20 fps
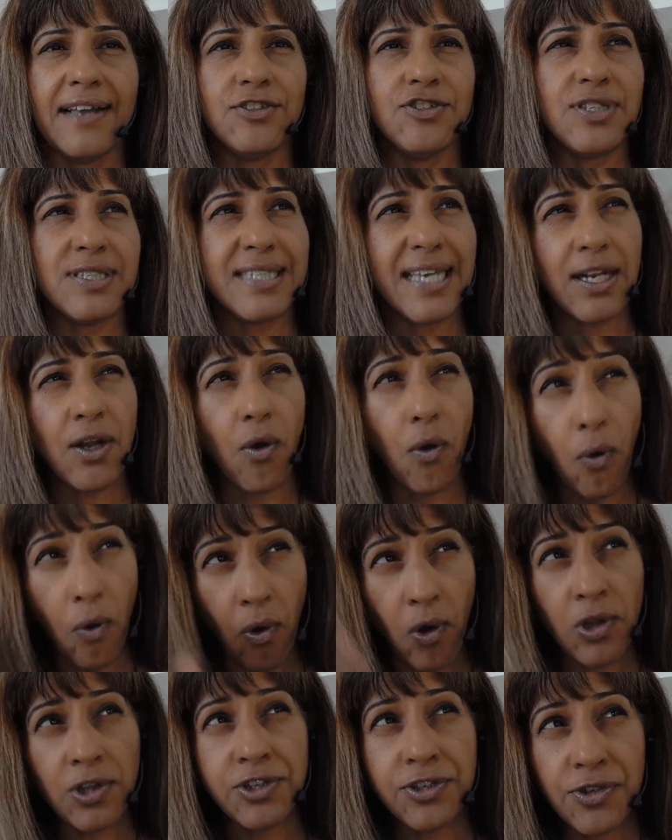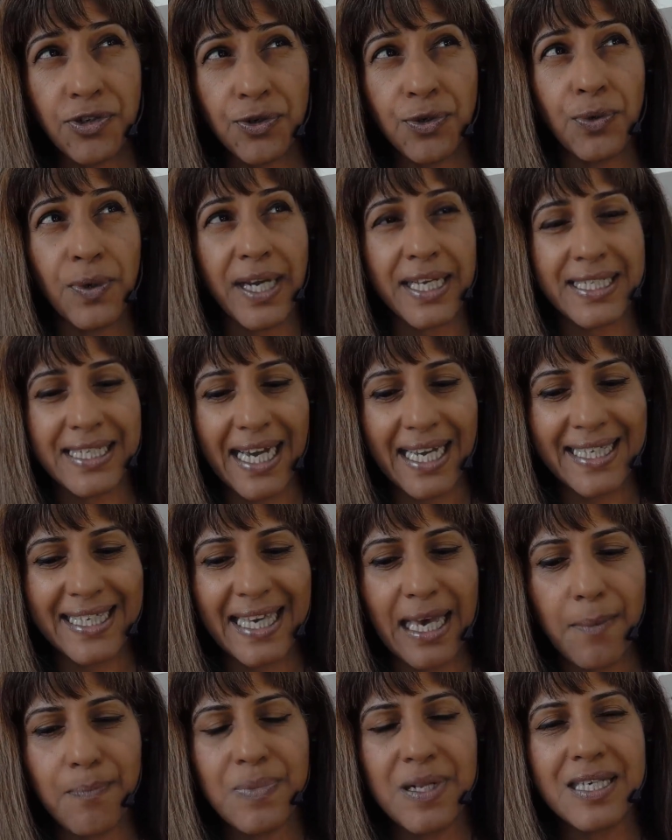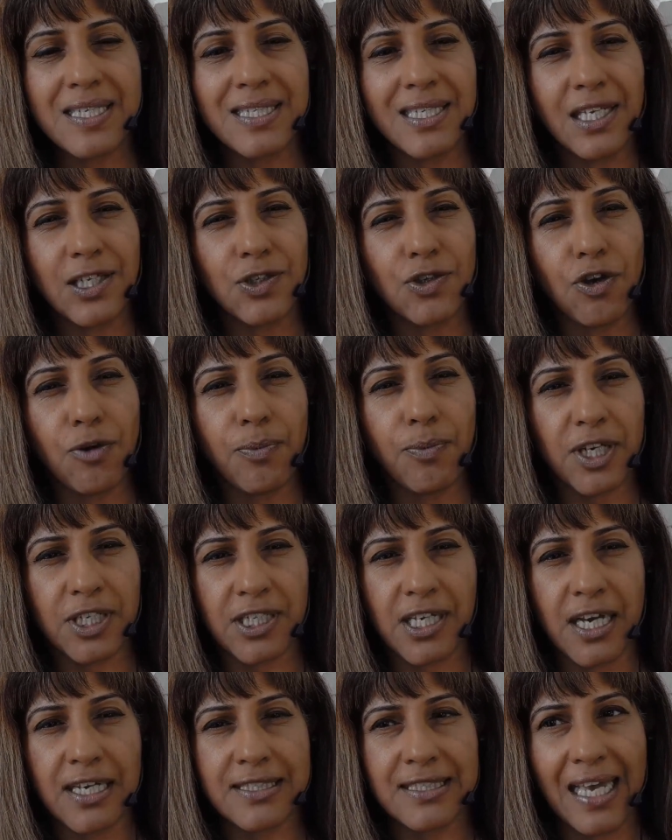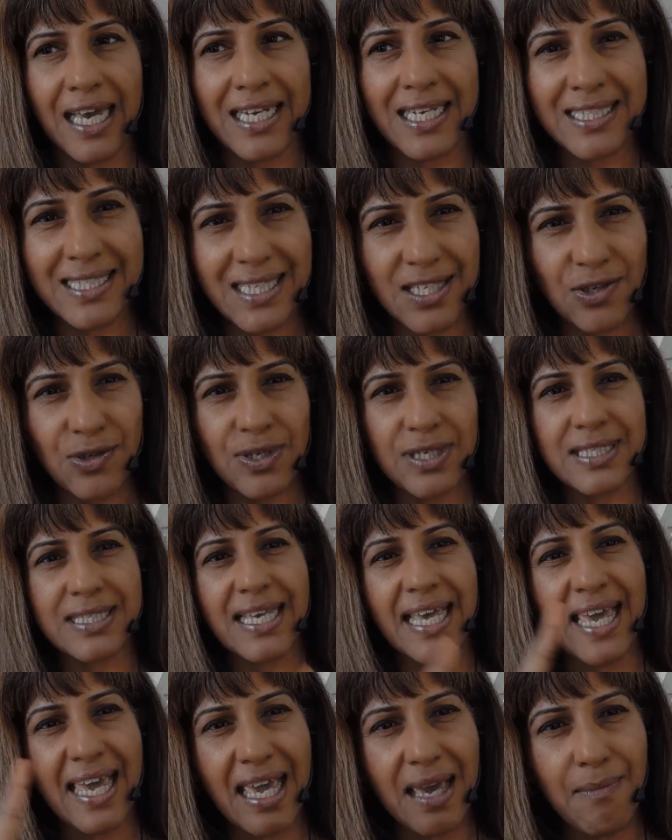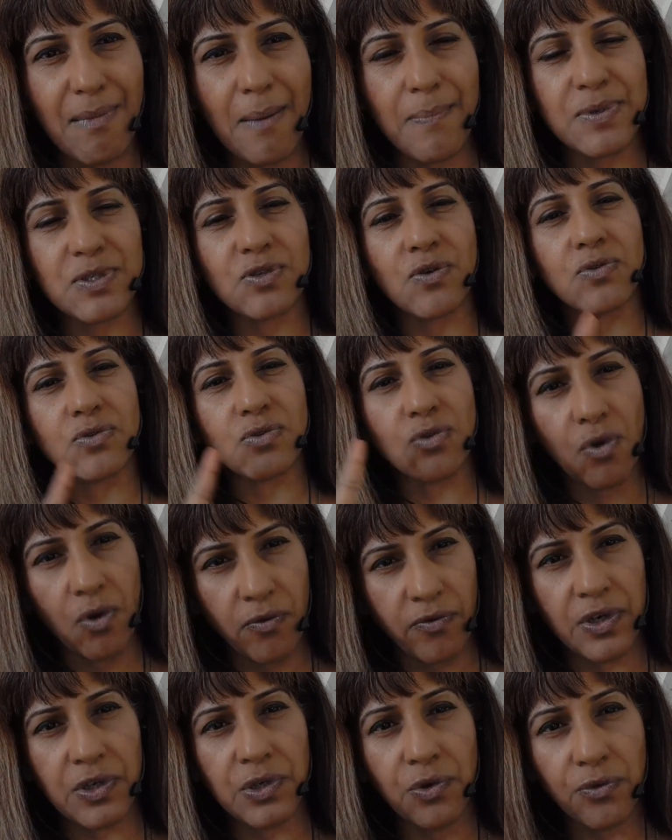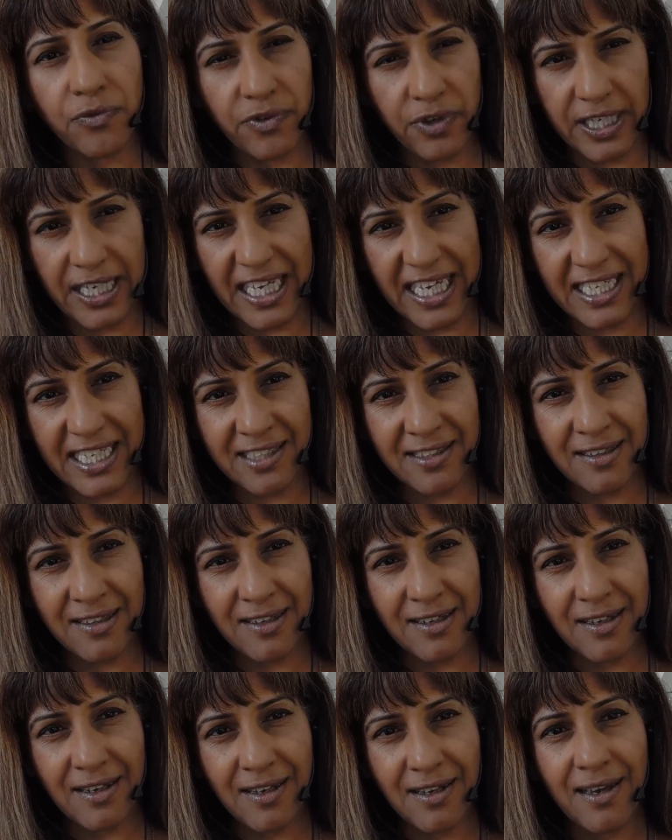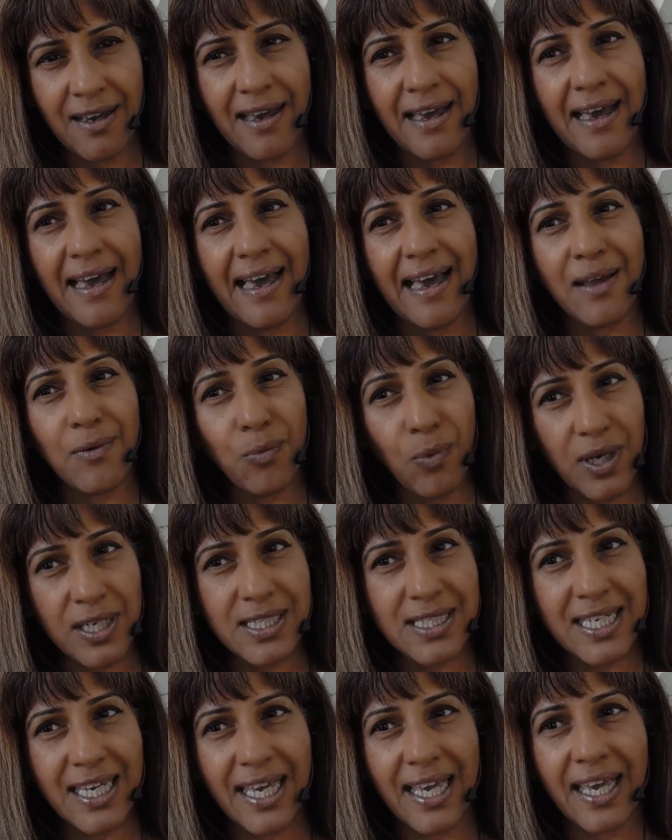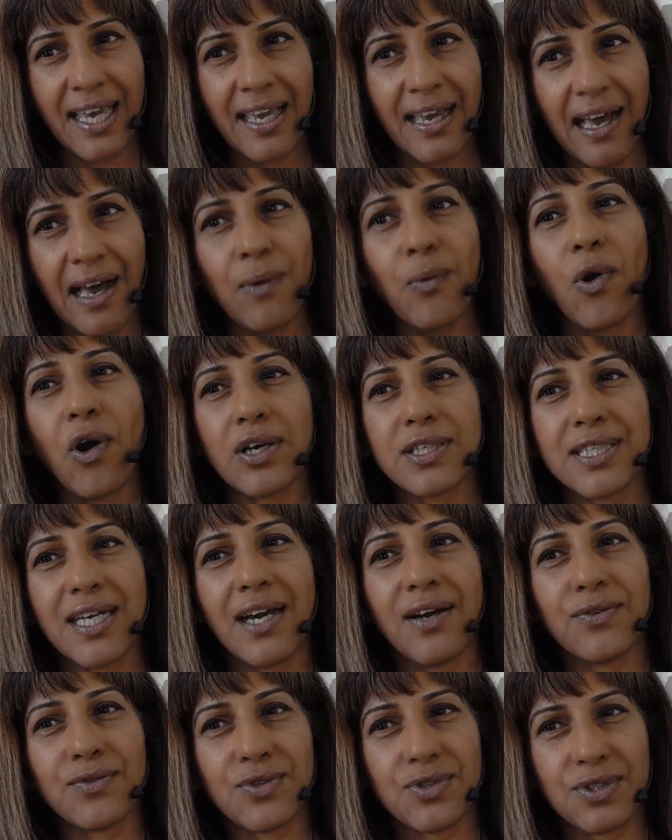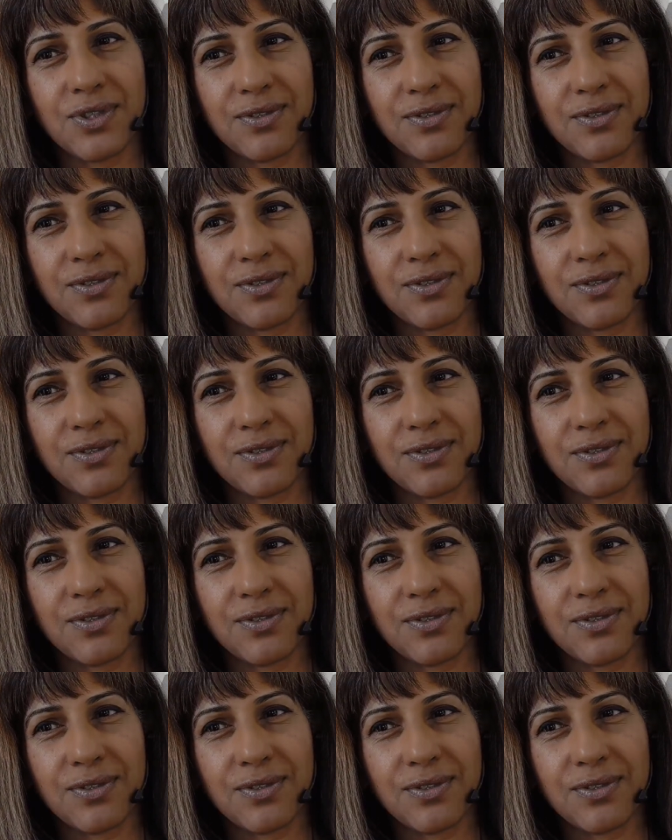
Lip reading: she said, all through it, I kept listening to your podcast. I listened to the same episodes over and over again. And one day I walked out.